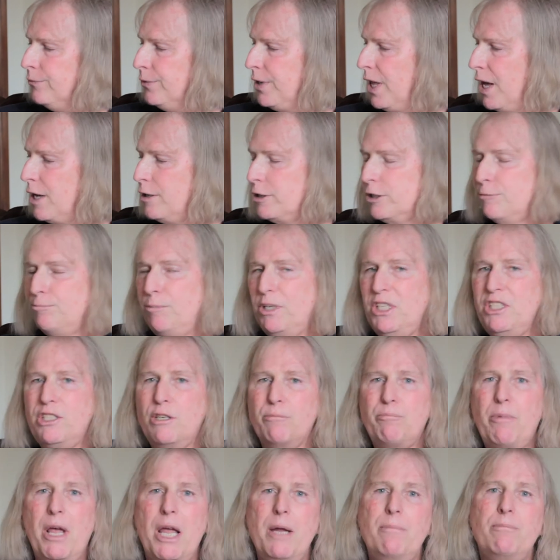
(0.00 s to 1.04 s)
That piece
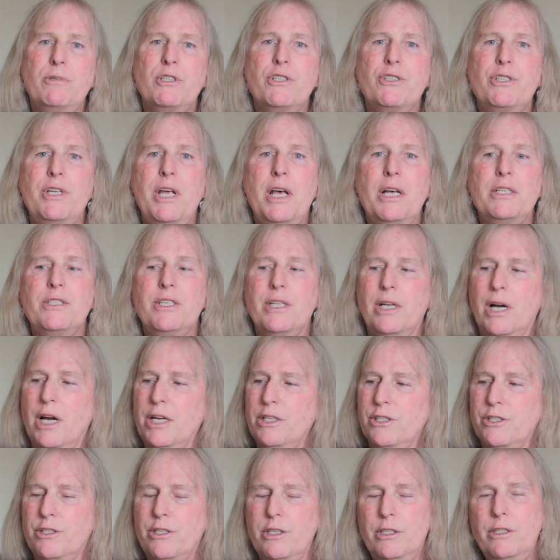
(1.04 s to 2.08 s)
of paper says that I
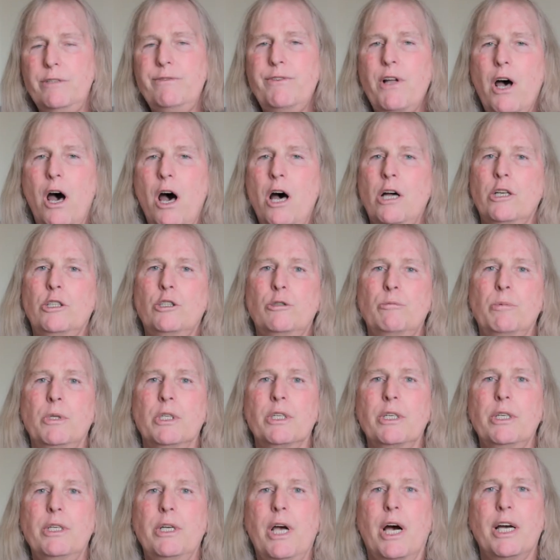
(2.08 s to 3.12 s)
served honorably,